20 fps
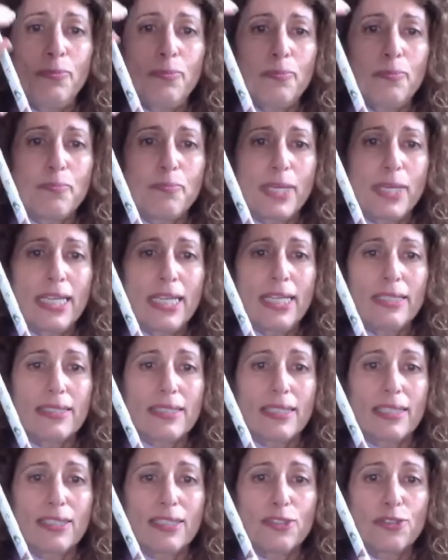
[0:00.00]

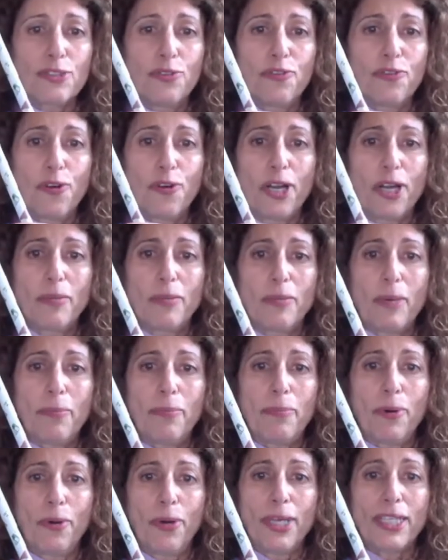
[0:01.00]
meet to form a
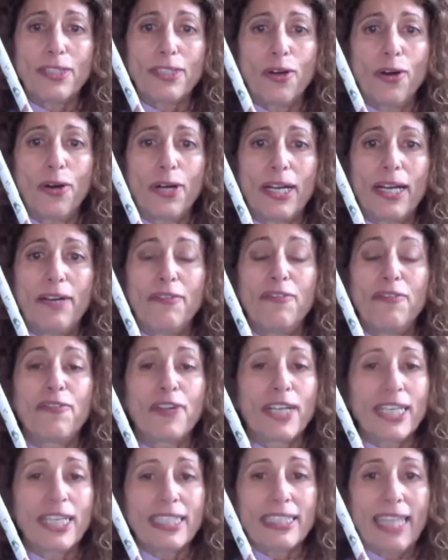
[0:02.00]
point or a
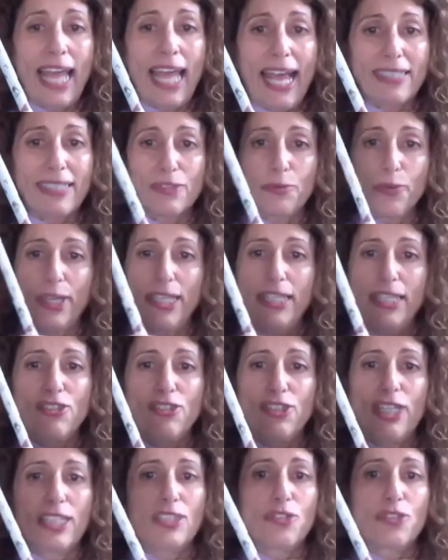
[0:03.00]
vertex when
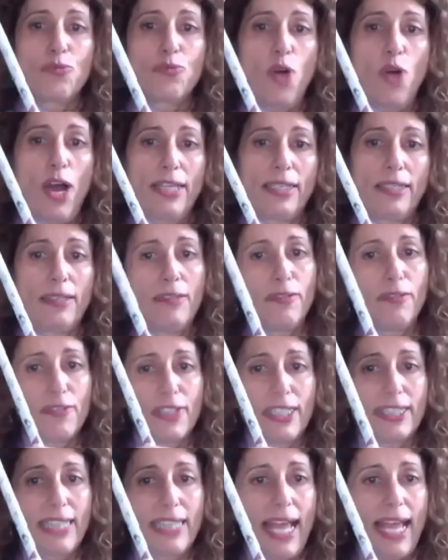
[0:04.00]
it's just one
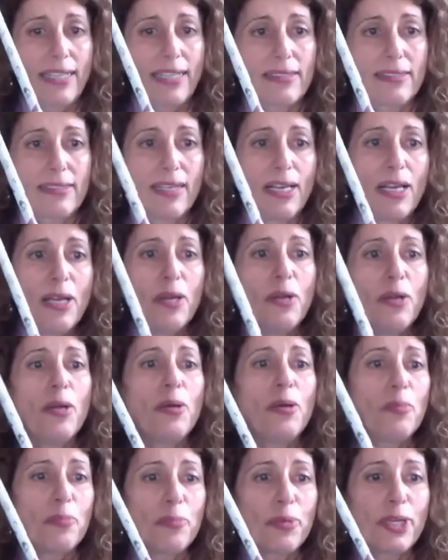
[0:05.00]
vertex.
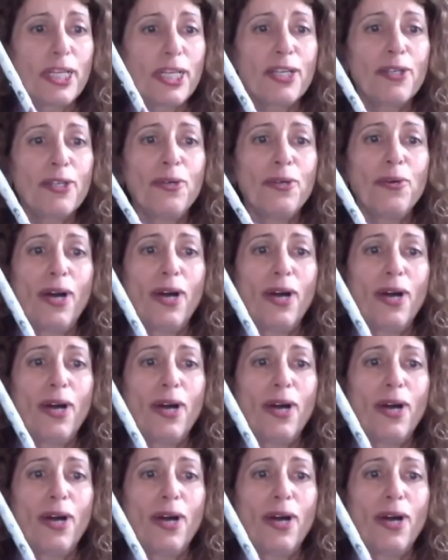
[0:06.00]
Pretty cool,